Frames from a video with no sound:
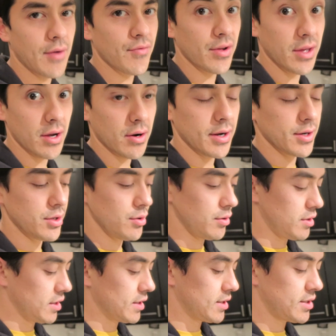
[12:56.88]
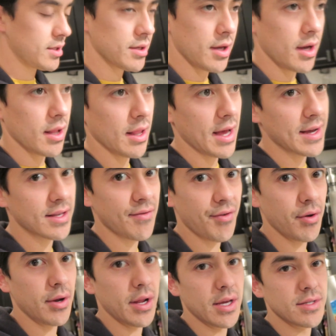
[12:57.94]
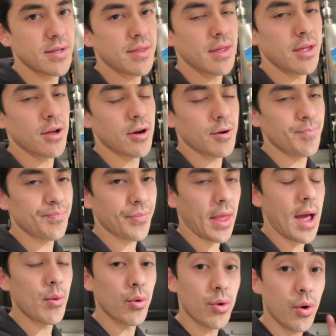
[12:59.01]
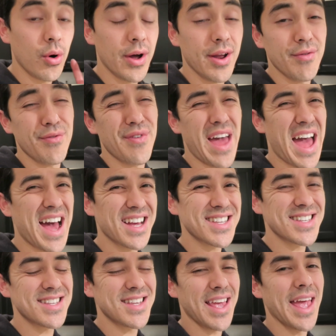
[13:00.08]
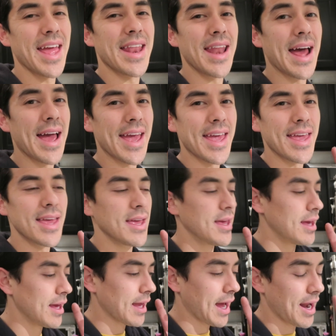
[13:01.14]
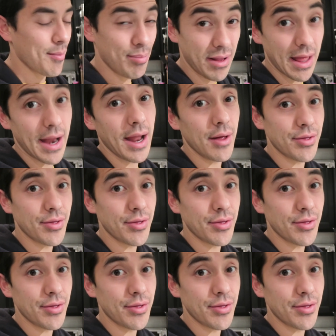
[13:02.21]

Every year I do this uh, last few days of the year. I will go on a fast and I kind of plan